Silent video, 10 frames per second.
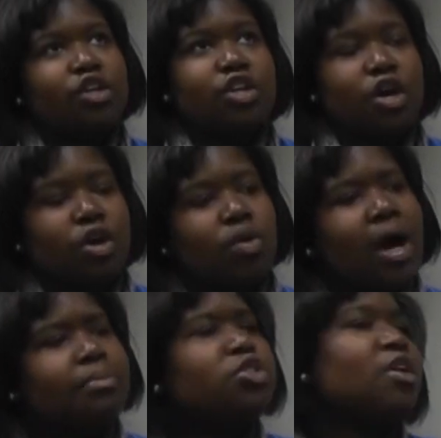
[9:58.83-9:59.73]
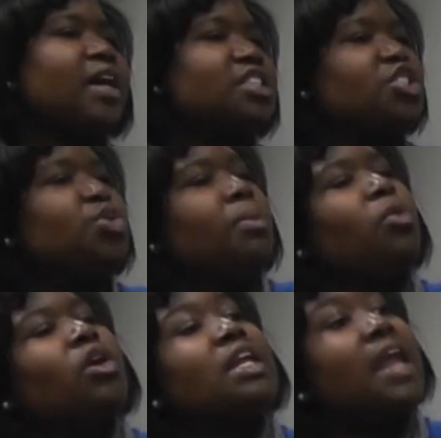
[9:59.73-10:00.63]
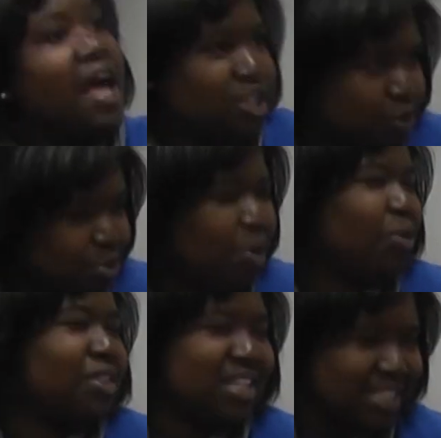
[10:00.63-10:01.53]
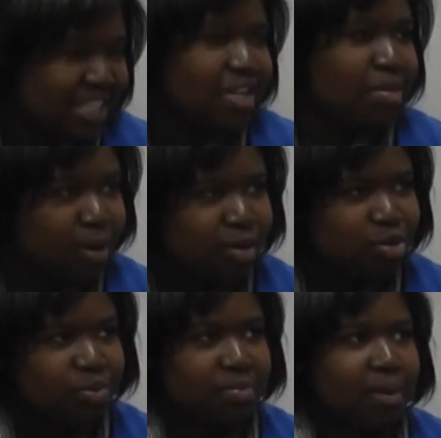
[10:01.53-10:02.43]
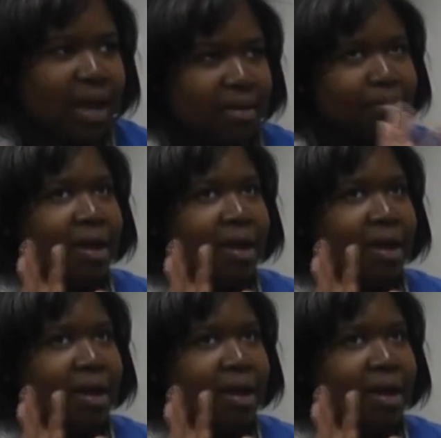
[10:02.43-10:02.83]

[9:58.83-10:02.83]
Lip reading: No, I'm trying to do a more natural, holistic approach with my